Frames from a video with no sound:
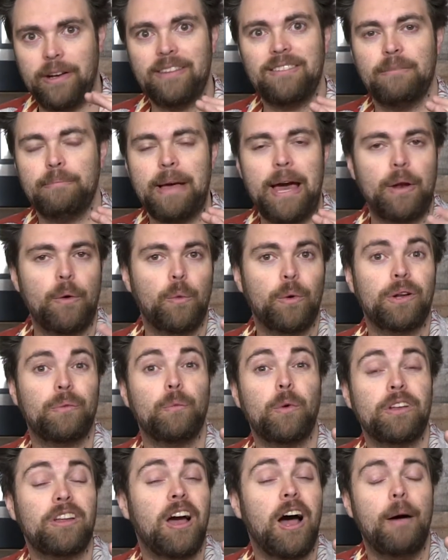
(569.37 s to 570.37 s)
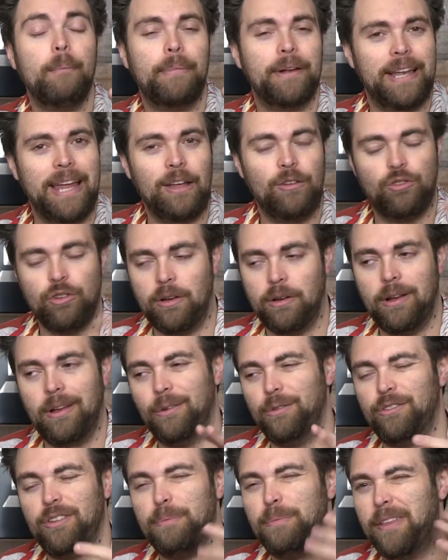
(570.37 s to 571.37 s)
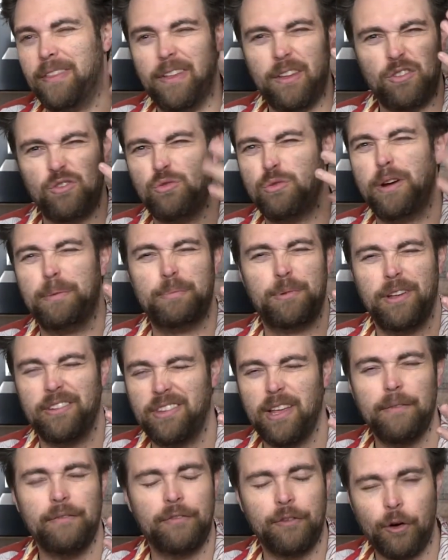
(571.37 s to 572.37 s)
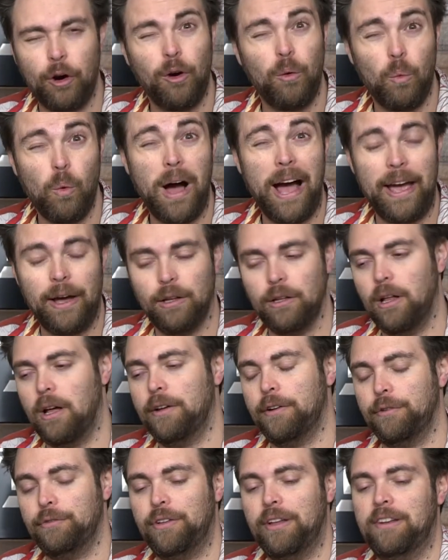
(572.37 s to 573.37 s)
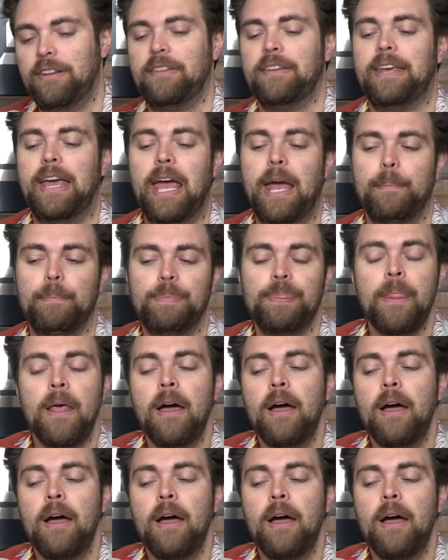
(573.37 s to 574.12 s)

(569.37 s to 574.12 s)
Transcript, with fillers: Doesn't matter what, what, combination. That was something that tripped us up for a while understanding the game.